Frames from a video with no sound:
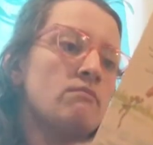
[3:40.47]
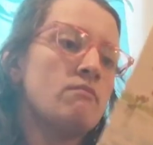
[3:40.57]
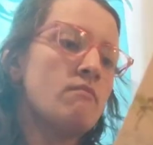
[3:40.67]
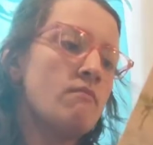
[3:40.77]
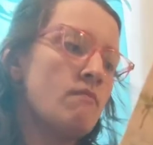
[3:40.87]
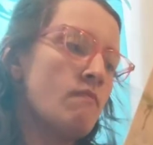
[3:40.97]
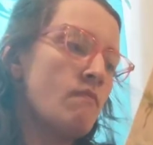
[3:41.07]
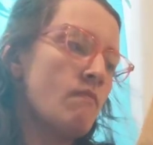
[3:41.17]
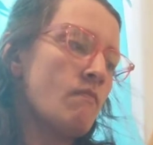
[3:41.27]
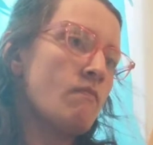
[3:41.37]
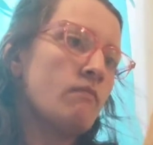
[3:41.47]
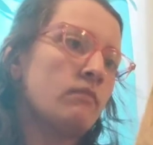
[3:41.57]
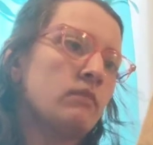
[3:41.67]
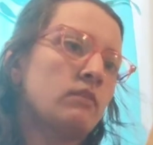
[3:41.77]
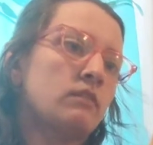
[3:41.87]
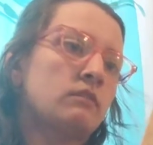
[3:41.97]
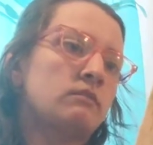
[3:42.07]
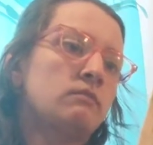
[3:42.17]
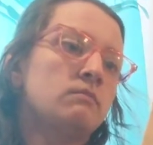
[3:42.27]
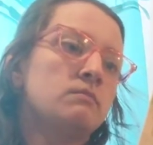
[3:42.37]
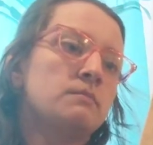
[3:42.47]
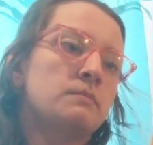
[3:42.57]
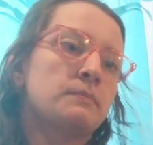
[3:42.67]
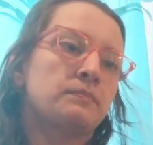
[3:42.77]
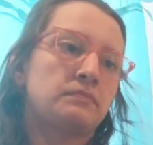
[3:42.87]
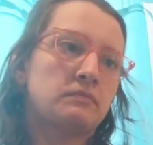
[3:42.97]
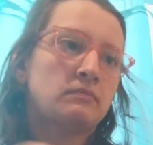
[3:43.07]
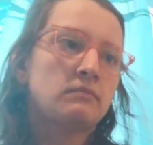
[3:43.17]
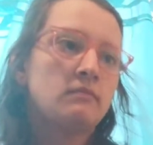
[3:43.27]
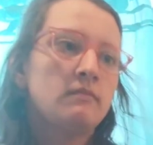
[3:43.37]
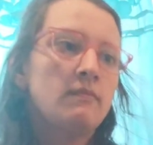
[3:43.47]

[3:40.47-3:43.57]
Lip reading: (no one is talking)